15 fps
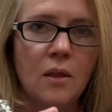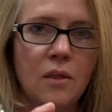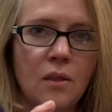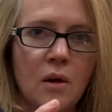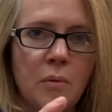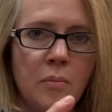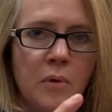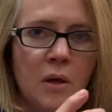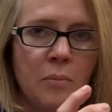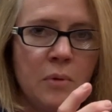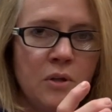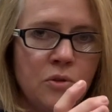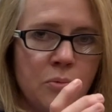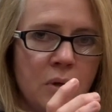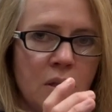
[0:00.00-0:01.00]
thumb in
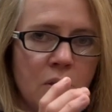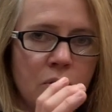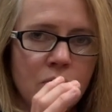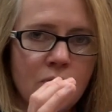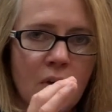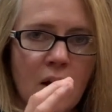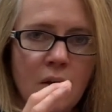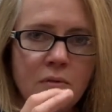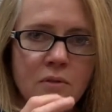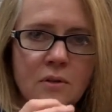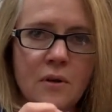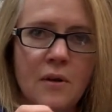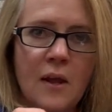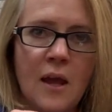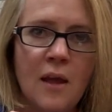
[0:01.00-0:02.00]
between those valves,
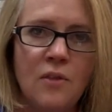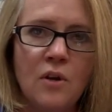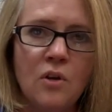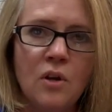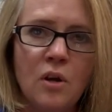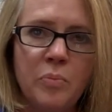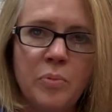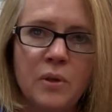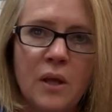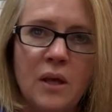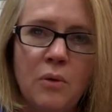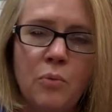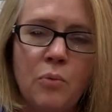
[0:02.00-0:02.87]
and they're going to play